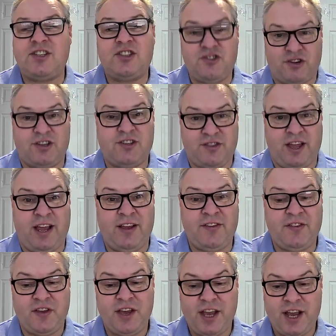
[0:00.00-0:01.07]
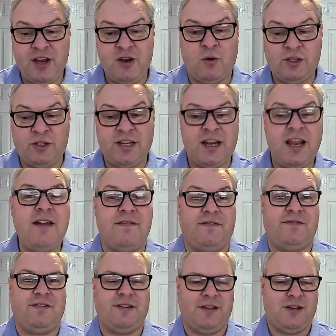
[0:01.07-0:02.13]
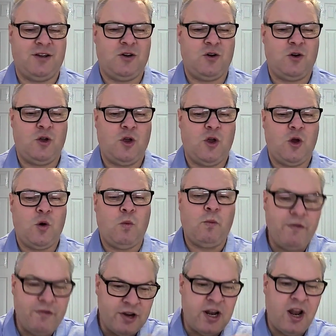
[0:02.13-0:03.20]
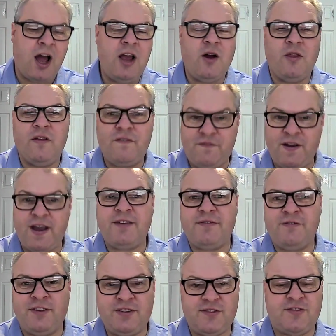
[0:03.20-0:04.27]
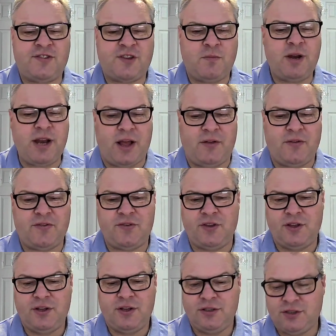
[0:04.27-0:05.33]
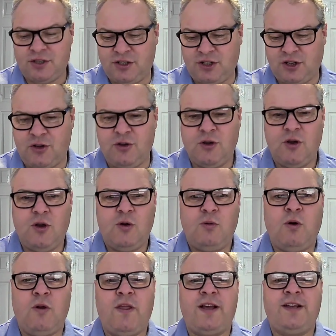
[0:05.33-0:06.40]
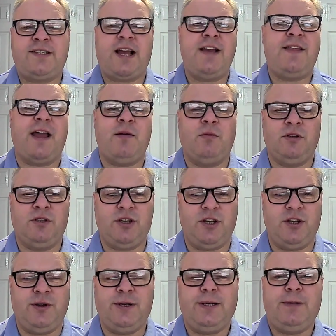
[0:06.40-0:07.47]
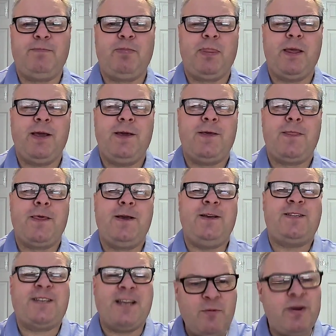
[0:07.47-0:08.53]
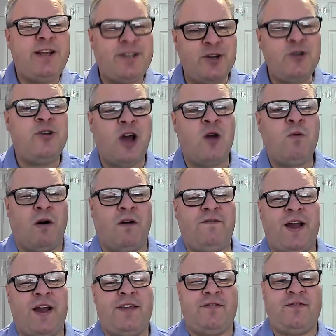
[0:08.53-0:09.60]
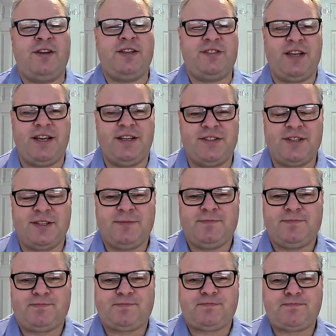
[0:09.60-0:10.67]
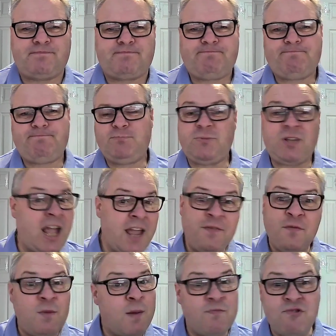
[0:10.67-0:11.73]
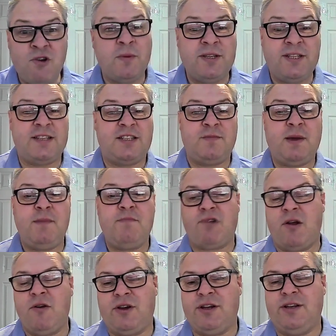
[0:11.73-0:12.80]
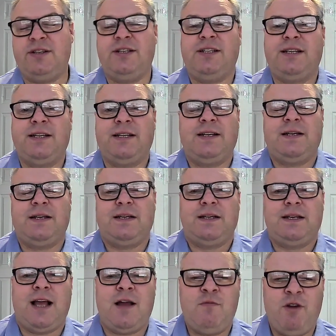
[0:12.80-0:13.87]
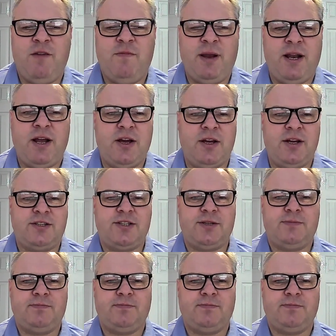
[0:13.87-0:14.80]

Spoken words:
to trust things in order to live. We rely on the faithfulness of someone else to do what they say they will do. You see, we do know what faithfulness is, even when promises have been broken and we've been hurt.